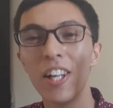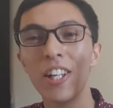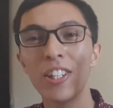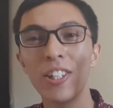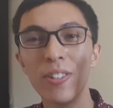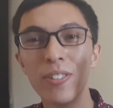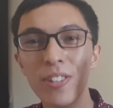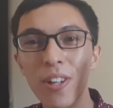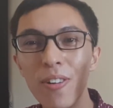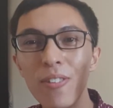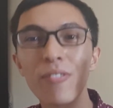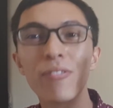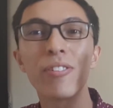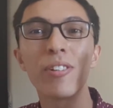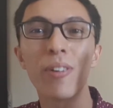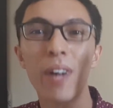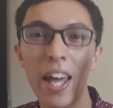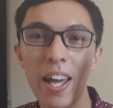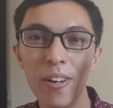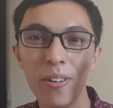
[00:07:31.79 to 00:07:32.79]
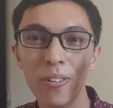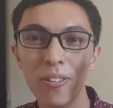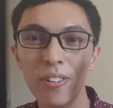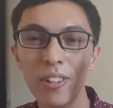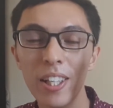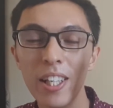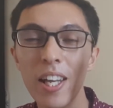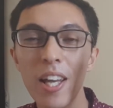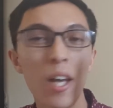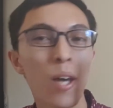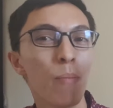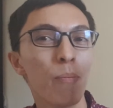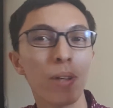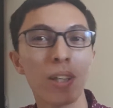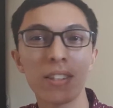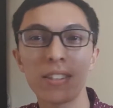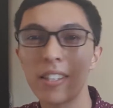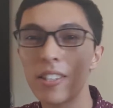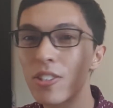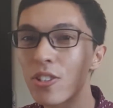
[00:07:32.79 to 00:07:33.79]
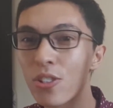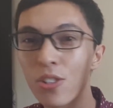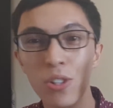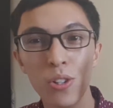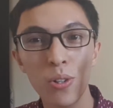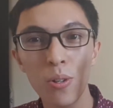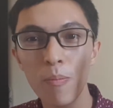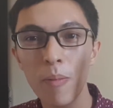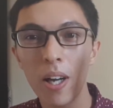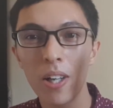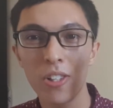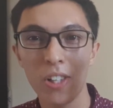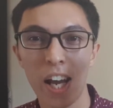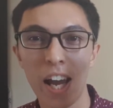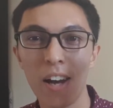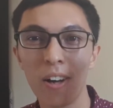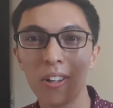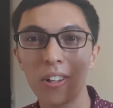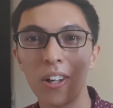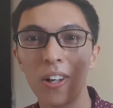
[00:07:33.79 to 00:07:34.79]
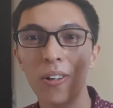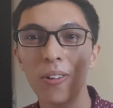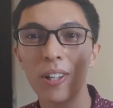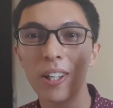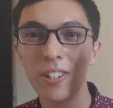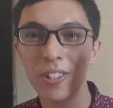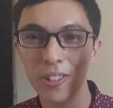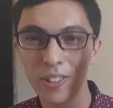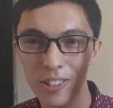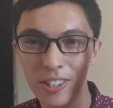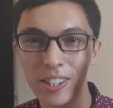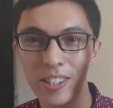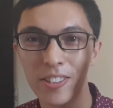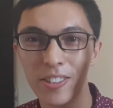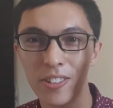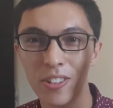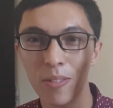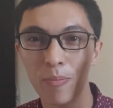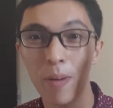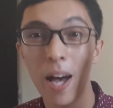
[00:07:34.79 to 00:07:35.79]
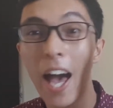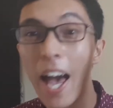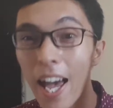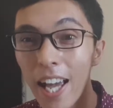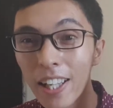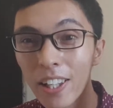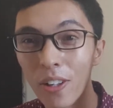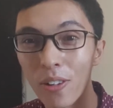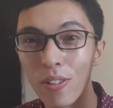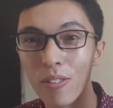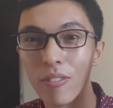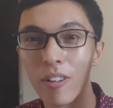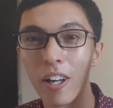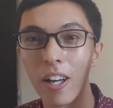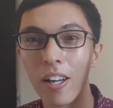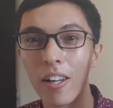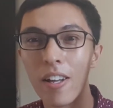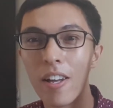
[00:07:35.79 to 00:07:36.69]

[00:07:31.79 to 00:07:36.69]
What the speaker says: you don't feel healthy because there's too much alcohol in your system. A hangover.